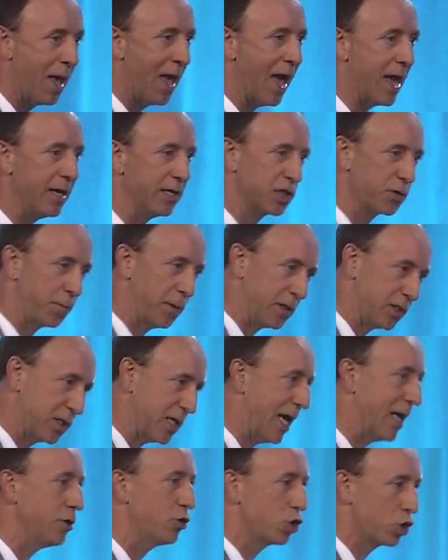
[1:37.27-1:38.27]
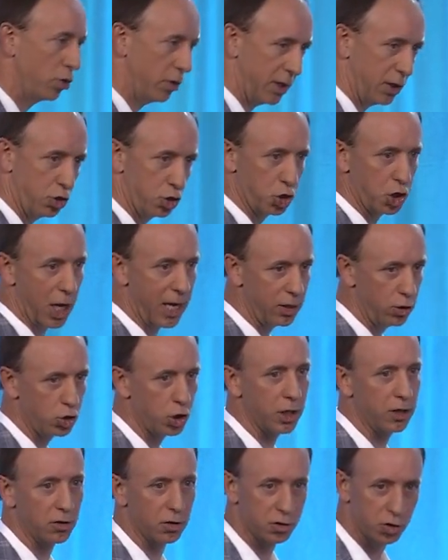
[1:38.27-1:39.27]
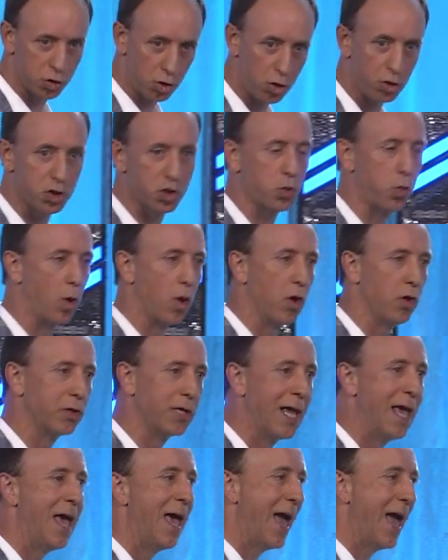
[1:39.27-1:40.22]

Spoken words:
and it's potentially changing the search world.